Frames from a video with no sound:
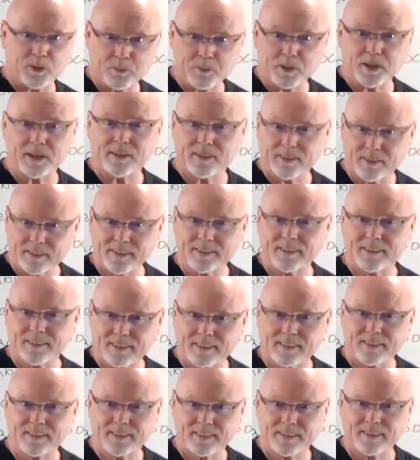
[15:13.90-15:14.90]
better?
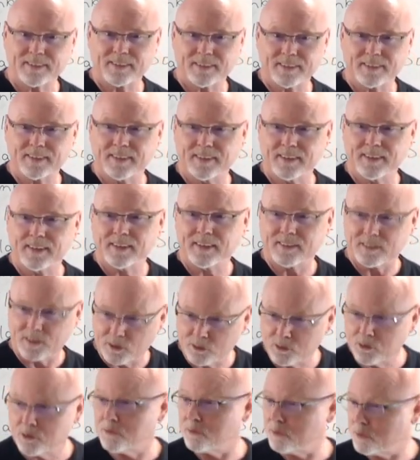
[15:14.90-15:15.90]

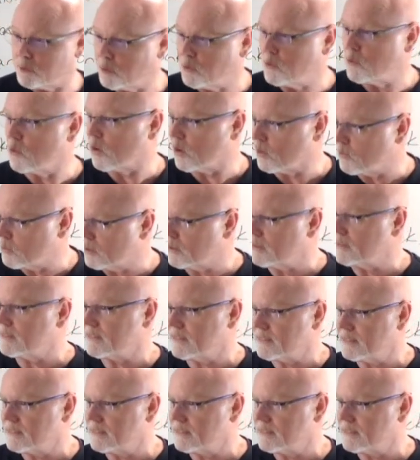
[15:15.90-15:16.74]
Don't you feel warmer?